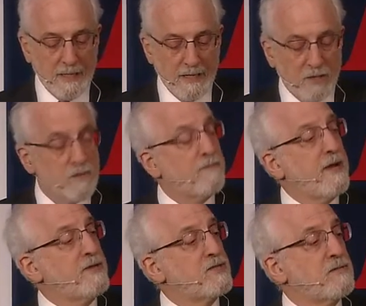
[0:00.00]

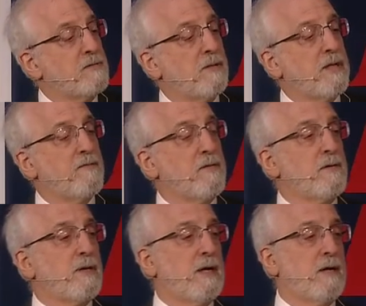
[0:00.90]
Interface
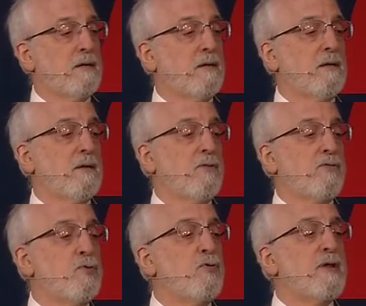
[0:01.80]
delivered
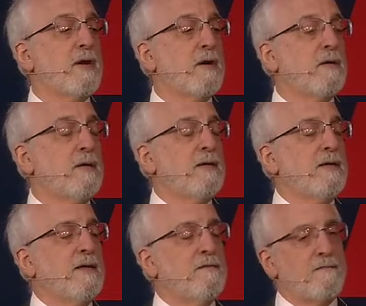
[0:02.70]
through their
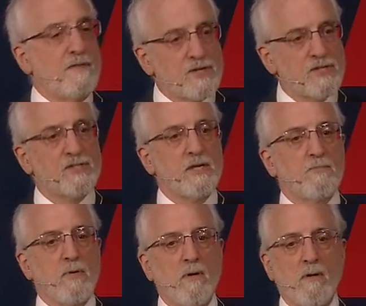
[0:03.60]
efficiency
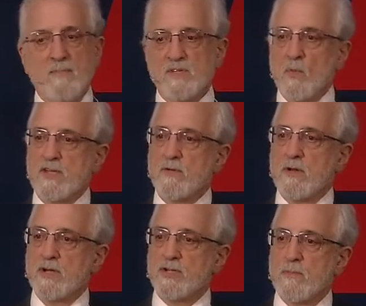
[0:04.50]
programs and waste
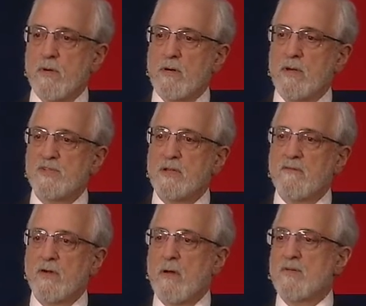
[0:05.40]
reduction programs,
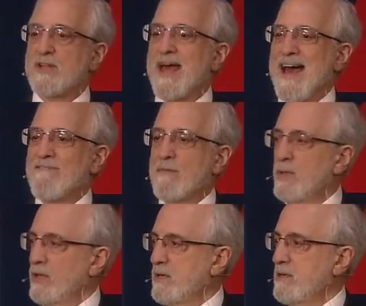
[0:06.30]
delivered almost $500
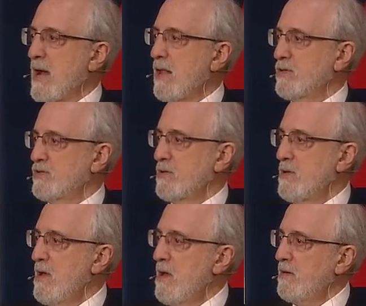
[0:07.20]
million
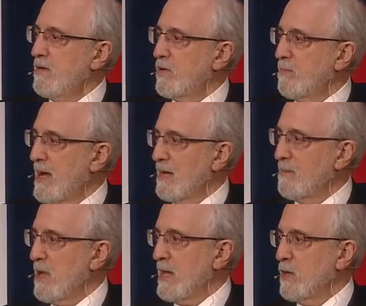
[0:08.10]
to their
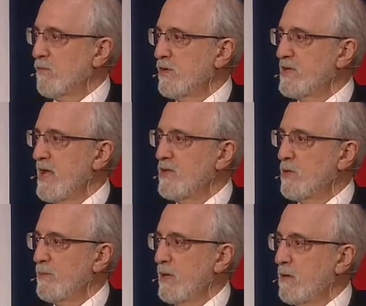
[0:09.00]
bottom line over a
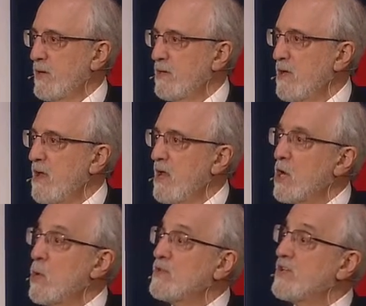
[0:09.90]
10-year period,
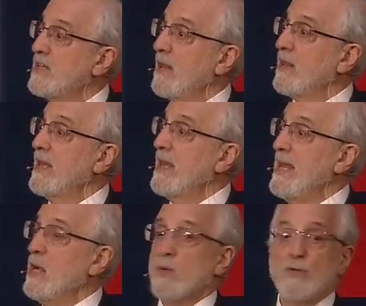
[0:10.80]
coincidentally
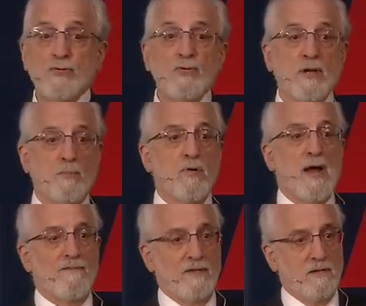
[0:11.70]
equal to their
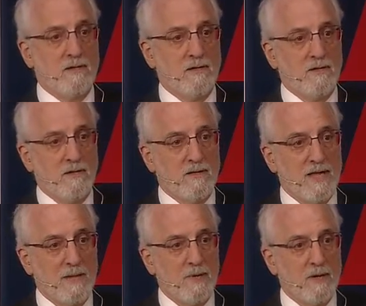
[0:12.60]
profit in
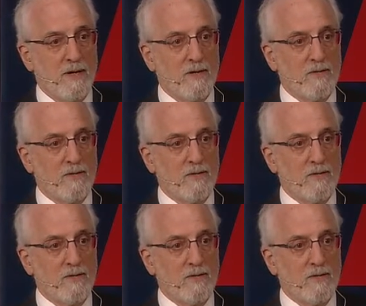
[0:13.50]
that period.